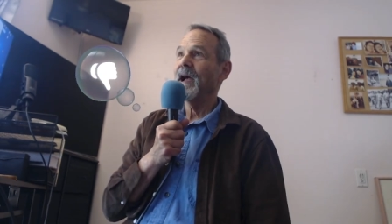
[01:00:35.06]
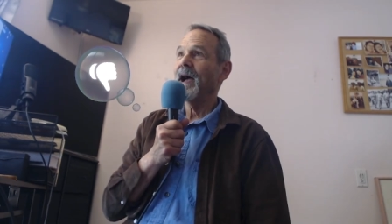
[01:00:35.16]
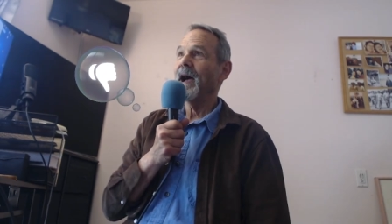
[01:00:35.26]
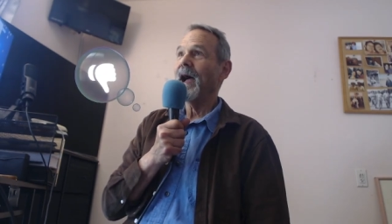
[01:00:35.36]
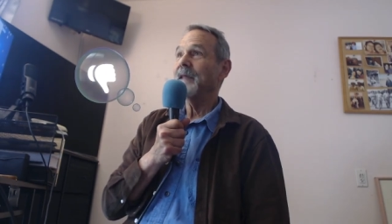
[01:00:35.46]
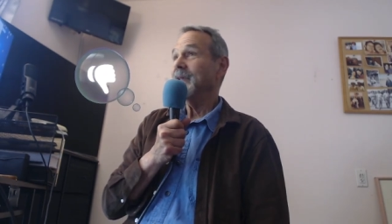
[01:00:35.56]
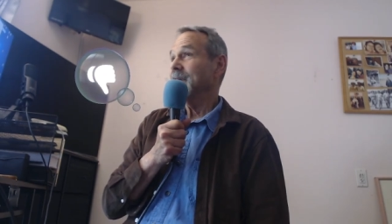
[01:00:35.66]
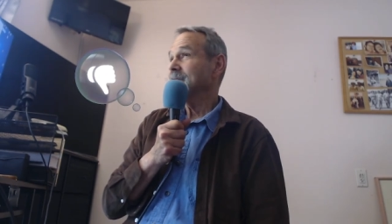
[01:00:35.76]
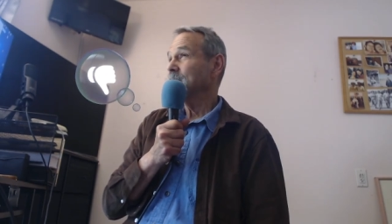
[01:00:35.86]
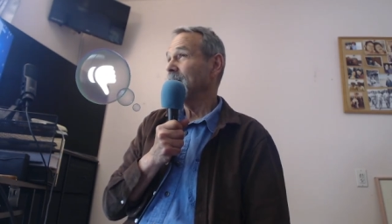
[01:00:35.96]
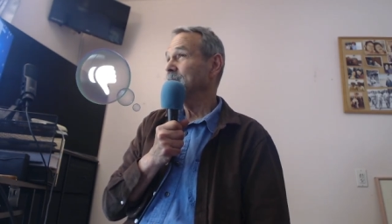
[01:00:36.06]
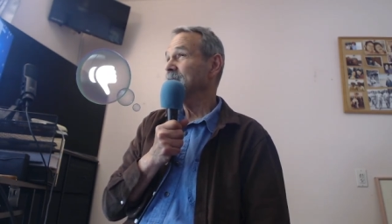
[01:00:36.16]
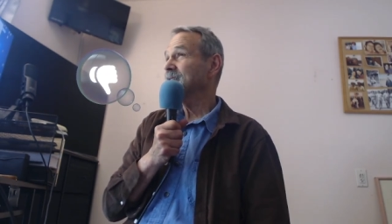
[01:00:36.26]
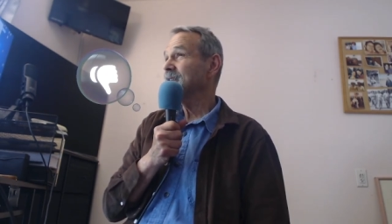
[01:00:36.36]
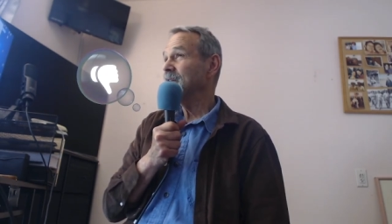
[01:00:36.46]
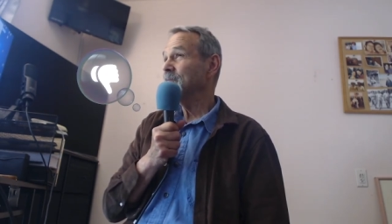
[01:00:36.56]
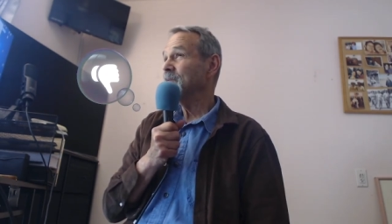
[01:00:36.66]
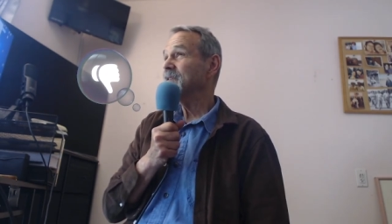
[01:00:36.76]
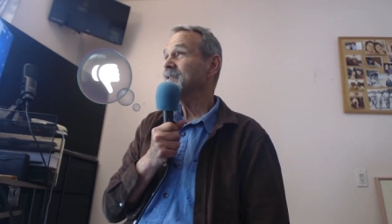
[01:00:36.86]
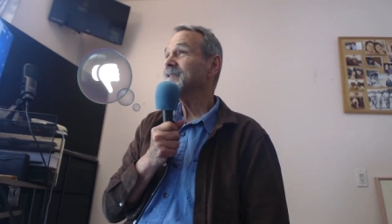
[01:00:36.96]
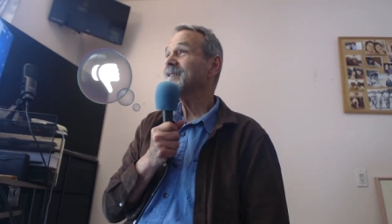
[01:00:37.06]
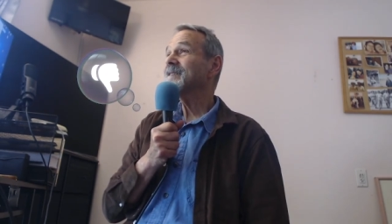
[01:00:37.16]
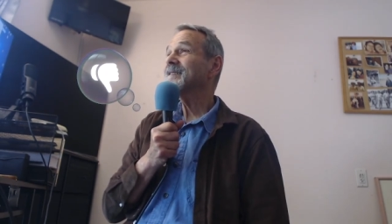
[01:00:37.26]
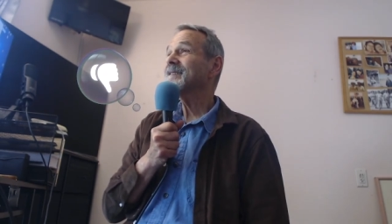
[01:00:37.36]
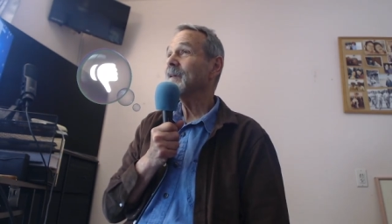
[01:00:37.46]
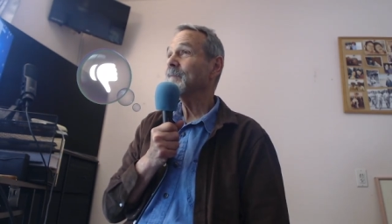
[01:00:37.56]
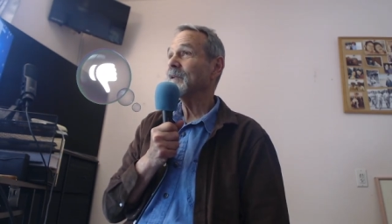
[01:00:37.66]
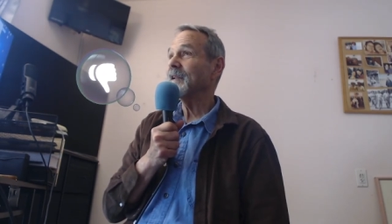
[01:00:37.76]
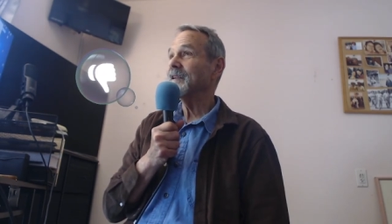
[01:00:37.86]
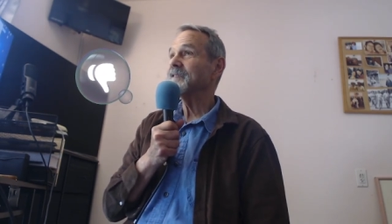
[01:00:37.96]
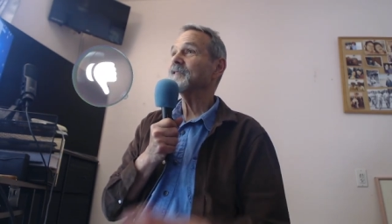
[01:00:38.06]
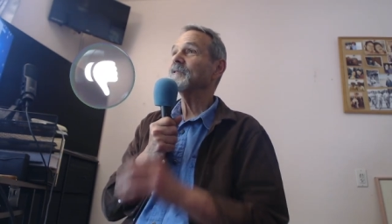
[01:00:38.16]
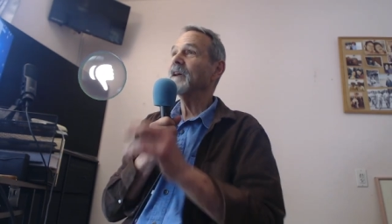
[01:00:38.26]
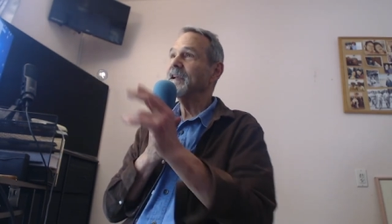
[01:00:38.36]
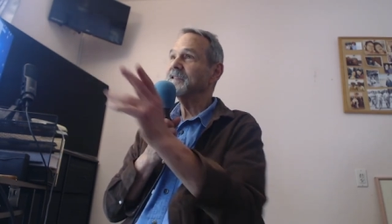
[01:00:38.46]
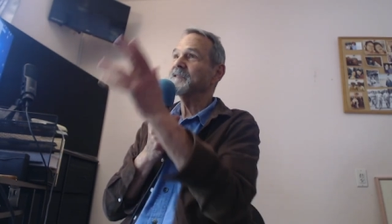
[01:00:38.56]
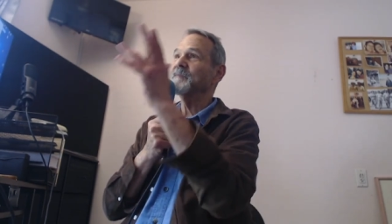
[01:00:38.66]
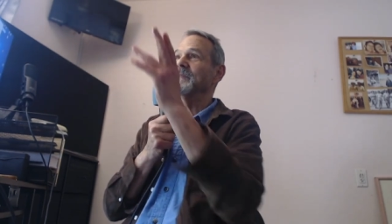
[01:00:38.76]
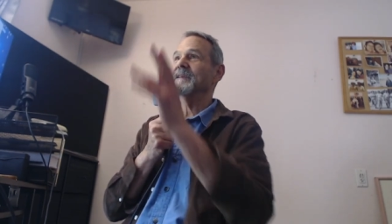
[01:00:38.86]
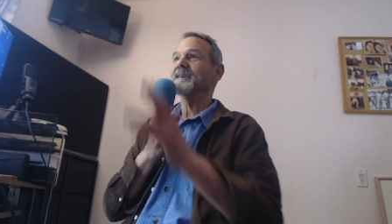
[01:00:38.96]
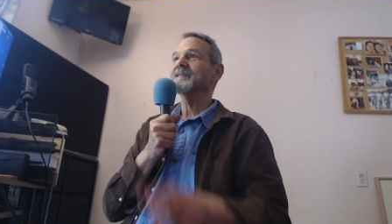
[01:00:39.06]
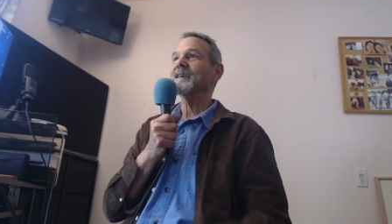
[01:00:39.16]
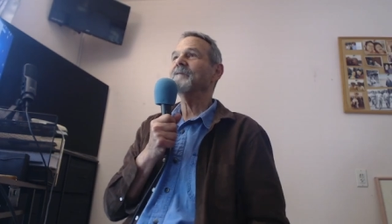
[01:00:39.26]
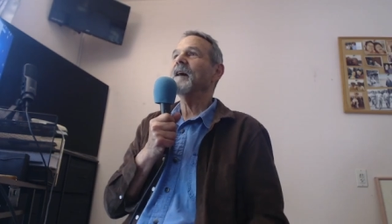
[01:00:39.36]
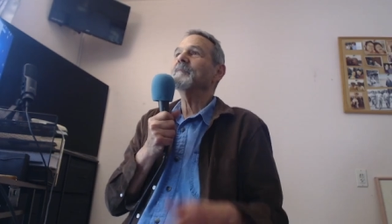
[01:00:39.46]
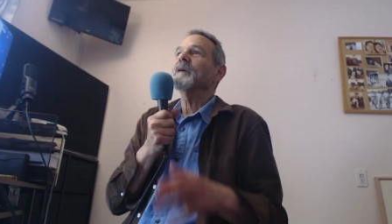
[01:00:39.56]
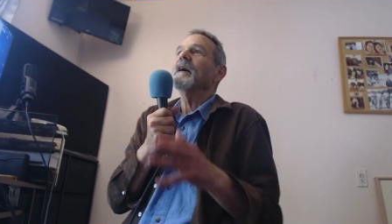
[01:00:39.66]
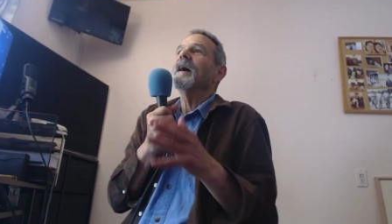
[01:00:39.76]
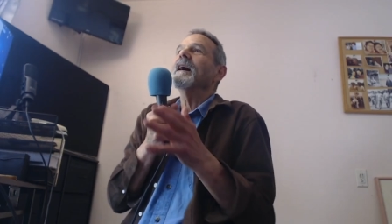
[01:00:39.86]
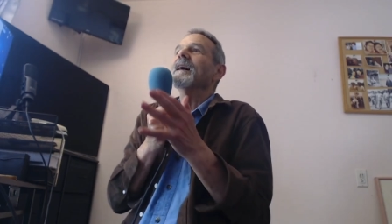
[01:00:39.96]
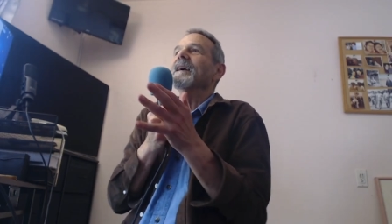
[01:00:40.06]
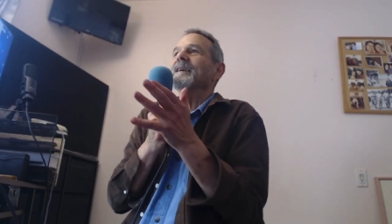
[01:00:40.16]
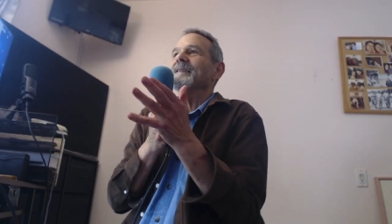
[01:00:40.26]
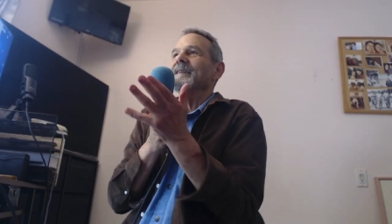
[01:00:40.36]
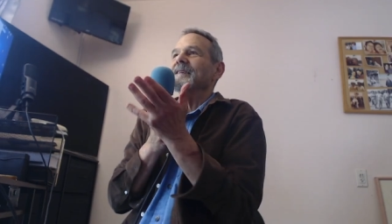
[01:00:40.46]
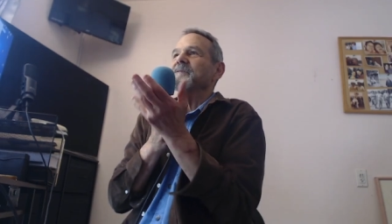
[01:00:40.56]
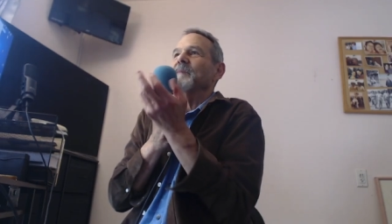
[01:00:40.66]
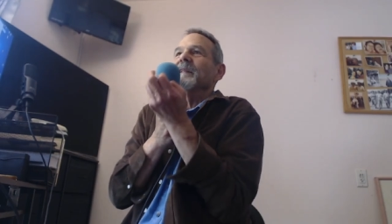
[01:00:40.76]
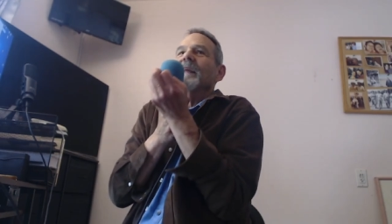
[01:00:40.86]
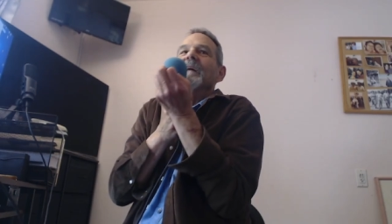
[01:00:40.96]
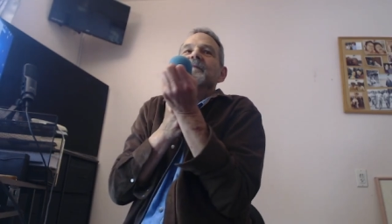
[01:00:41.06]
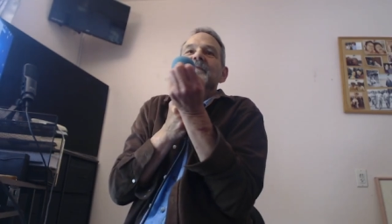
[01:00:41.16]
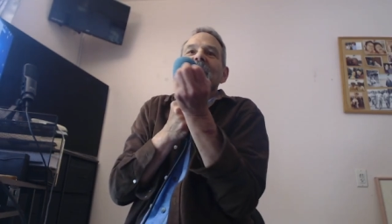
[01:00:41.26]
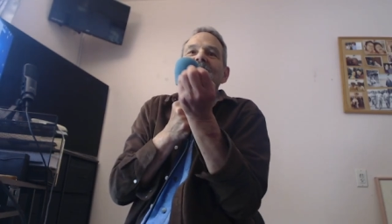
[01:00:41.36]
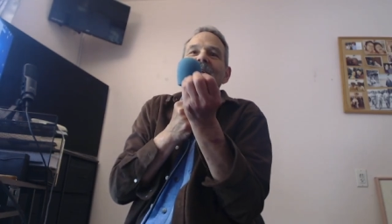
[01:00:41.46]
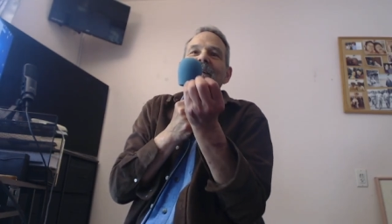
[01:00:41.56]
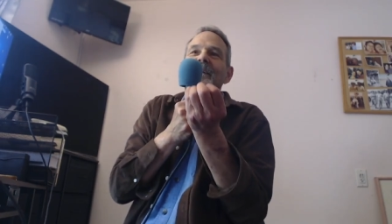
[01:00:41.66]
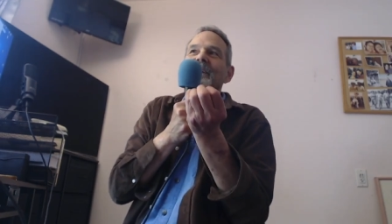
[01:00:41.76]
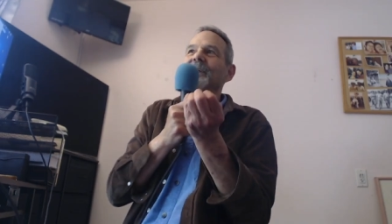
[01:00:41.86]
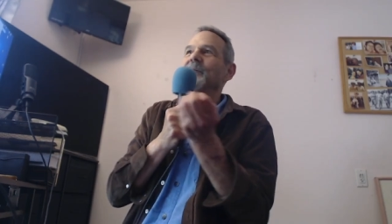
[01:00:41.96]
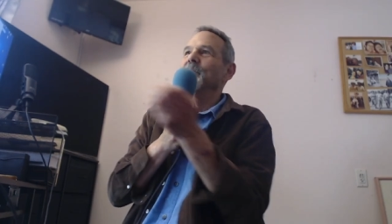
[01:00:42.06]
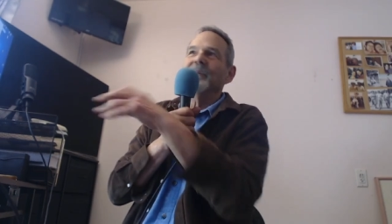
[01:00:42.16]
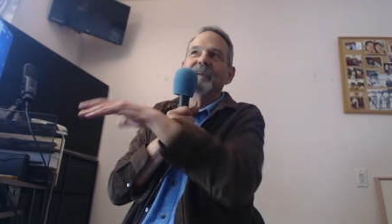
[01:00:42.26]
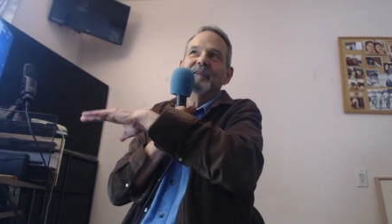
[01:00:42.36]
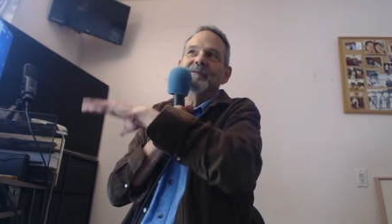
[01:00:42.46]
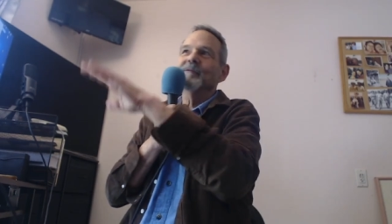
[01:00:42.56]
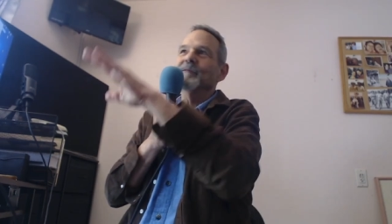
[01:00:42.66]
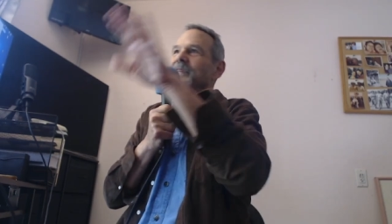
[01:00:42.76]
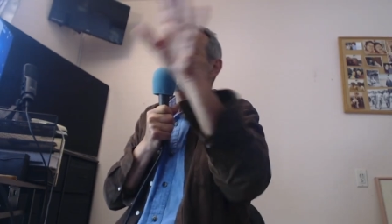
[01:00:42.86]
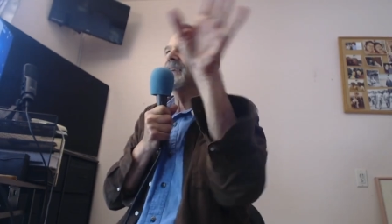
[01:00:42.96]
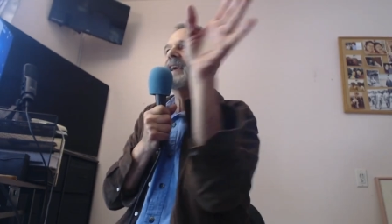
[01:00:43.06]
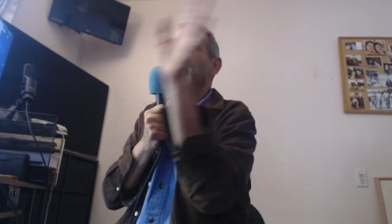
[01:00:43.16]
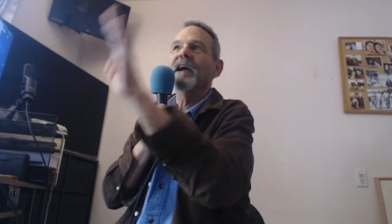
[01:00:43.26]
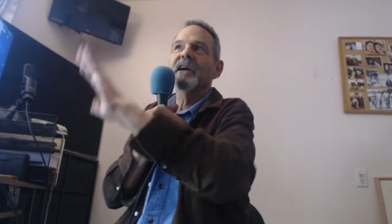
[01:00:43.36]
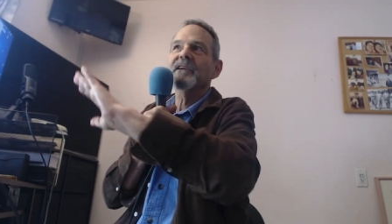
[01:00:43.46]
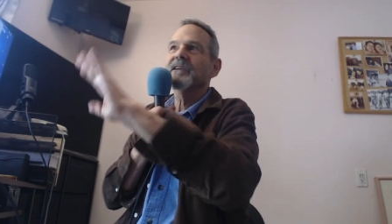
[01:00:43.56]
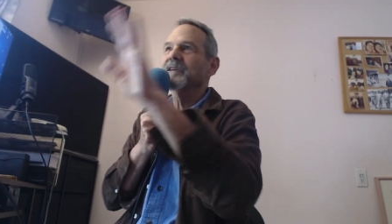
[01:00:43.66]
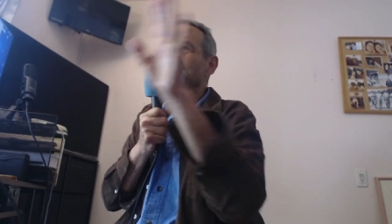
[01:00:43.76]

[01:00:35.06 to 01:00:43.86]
I think it might be simulated. So answer me this. If I'm kind as my lifestyle, but I don't really care,